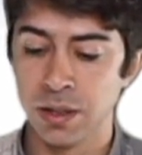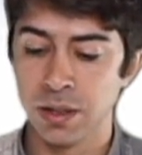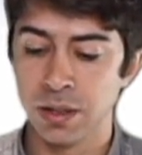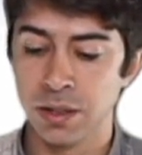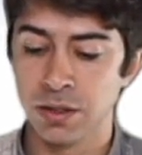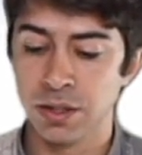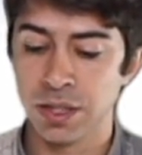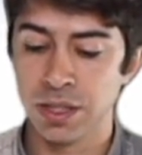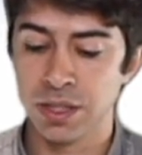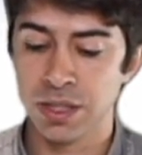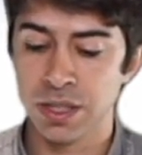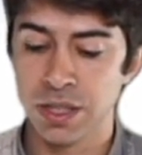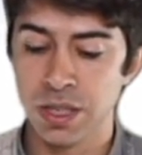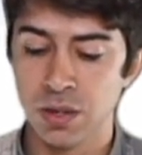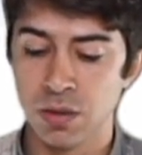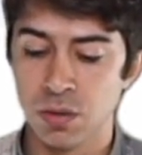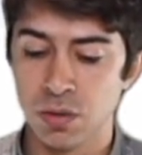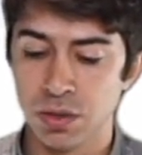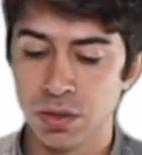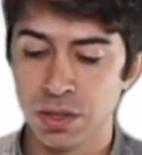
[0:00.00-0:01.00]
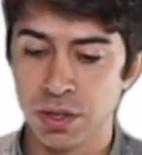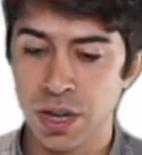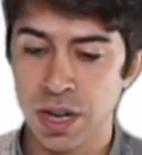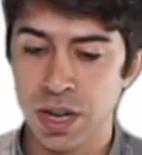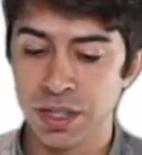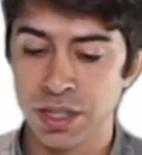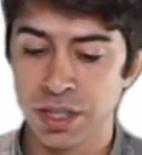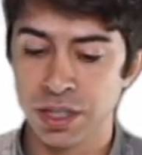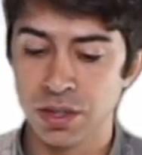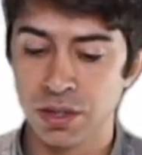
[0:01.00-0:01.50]
You can see also I
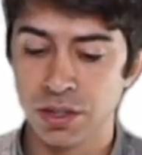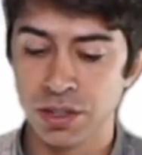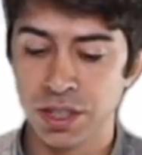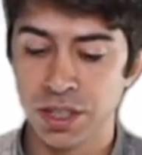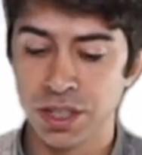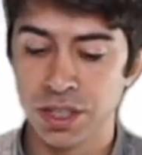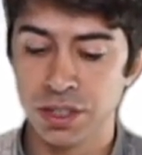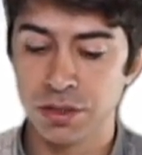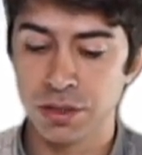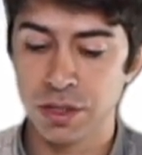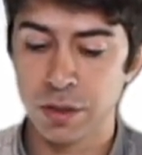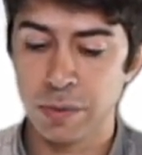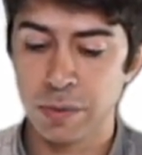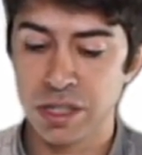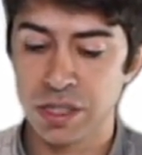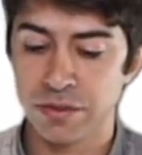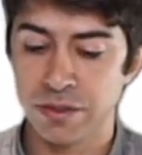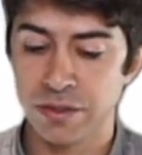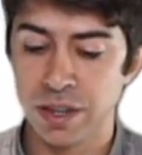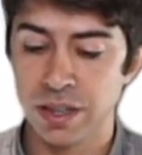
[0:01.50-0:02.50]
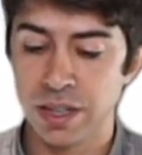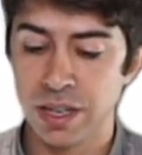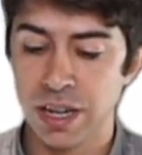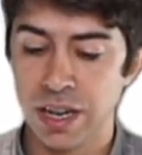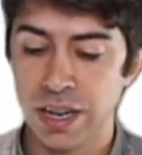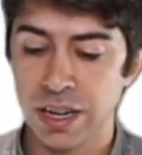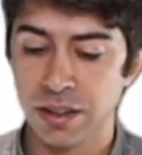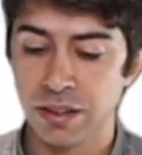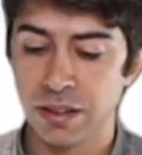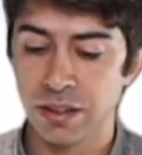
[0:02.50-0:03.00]
did not need to specify the
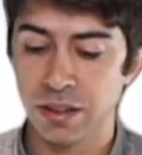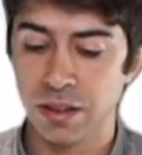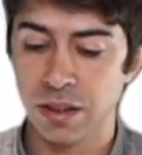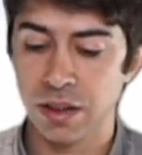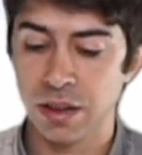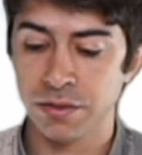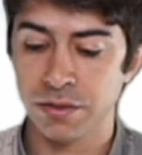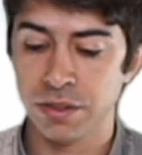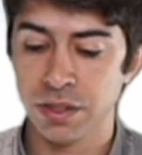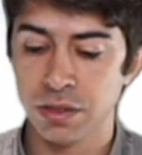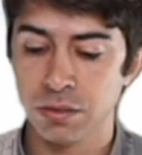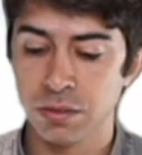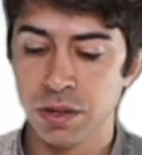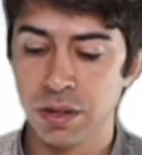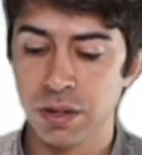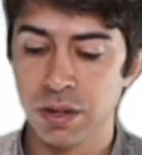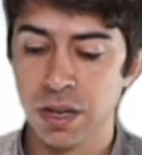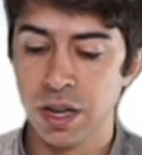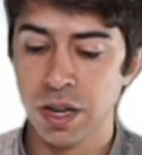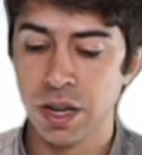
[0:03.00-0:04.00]
length of this one,